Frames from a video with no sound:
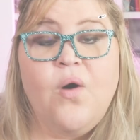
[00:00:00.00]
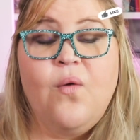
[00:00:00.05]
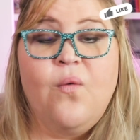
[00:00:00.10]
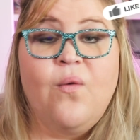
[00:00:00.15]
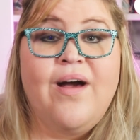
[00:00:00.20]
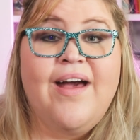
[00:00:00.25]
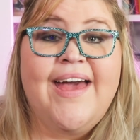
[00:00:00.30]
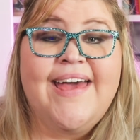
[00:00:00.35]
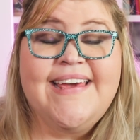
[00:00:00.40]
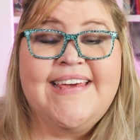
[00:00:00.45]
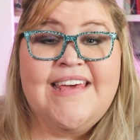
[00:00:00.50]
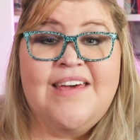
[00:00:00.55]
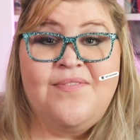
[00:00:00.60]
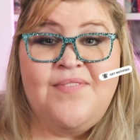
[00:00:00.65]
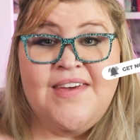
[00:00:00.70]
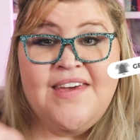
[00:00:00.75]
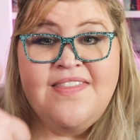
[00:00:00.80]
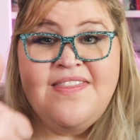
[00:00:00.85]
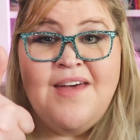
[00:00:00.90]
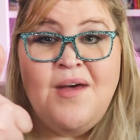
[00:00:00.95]
Oh, and give
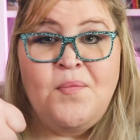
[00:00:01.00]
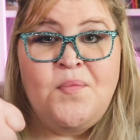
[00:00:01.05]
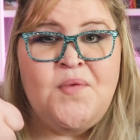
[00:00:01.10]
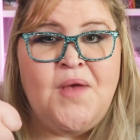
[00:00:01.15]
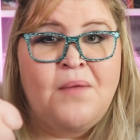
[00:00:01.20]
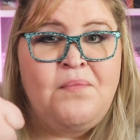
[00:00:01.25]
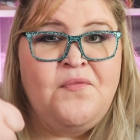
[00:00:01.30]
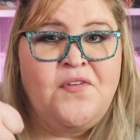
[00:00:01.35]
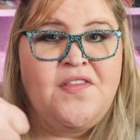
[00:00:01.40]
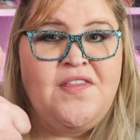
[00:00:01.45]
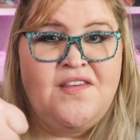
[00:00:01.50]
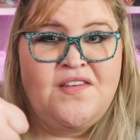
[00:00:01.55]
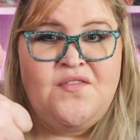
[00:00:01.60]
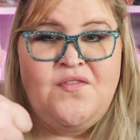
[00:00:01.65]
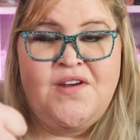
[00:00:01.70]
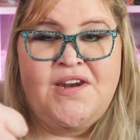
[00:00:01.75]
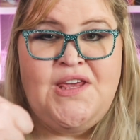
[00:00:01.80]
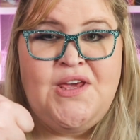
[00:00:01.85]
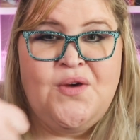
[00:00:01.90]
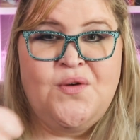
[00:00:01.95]
me a thumbs up for this
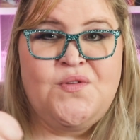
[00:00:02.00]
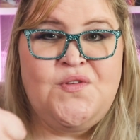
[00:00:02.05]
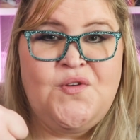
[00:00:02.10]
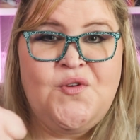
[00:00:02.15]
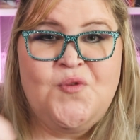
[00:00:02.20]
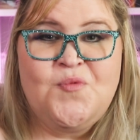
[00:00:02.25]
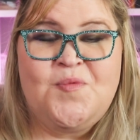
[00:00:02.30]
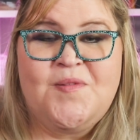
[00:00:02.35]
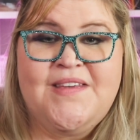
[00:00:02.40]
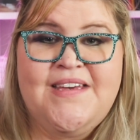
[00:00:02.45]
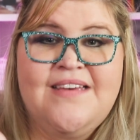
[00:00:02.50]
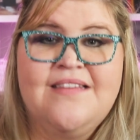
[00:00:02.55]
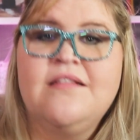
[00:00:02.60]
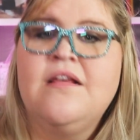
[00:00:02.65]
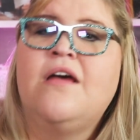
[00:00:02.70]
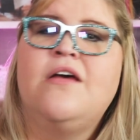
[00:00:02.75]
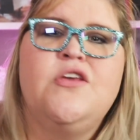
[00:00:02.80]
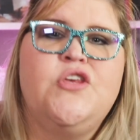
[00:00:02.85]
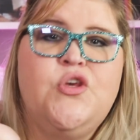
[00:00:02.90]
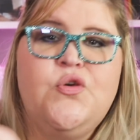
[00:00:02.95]
video too, please.
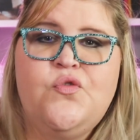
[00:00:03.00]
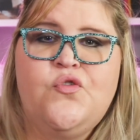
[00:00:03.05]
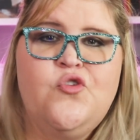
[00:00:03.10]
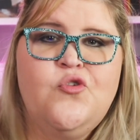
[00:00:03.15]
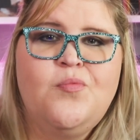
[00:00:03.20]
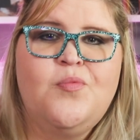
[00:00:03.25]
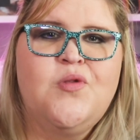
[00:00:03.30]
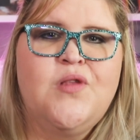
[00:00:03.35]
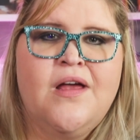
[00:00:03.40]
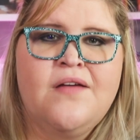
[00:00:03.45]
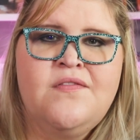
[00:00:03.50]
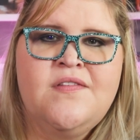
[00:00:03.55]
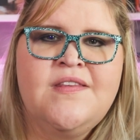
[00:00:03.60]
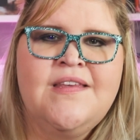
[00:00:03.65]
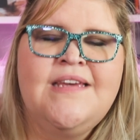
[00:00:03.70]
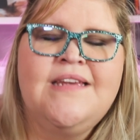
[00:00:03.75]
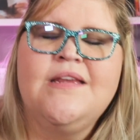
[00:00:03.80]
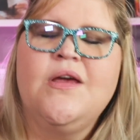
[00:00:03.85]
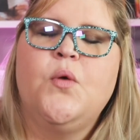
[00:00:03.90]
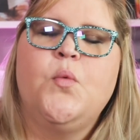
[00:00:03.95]
YouTube loves
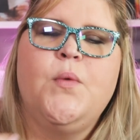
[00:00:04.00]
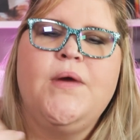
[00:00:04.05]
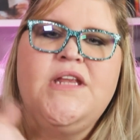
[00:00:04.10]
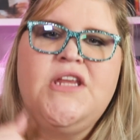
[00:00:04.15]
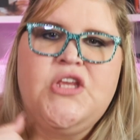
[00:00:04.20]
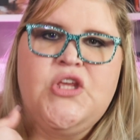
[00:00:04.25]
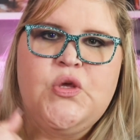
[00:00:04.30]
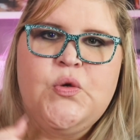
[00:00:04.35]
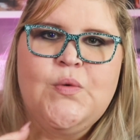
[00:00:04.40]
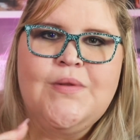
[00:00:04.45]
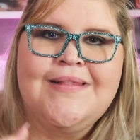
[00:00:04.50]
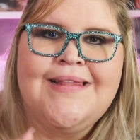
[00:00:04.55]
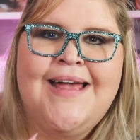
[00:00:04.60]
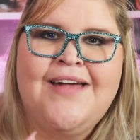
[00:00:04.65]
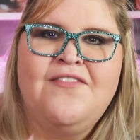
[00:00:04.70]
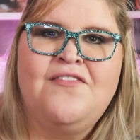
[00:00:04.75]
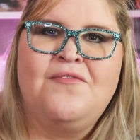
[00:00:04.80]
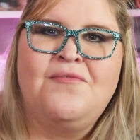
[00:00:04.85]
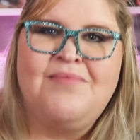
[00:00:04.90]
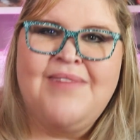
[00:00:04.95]
it when you love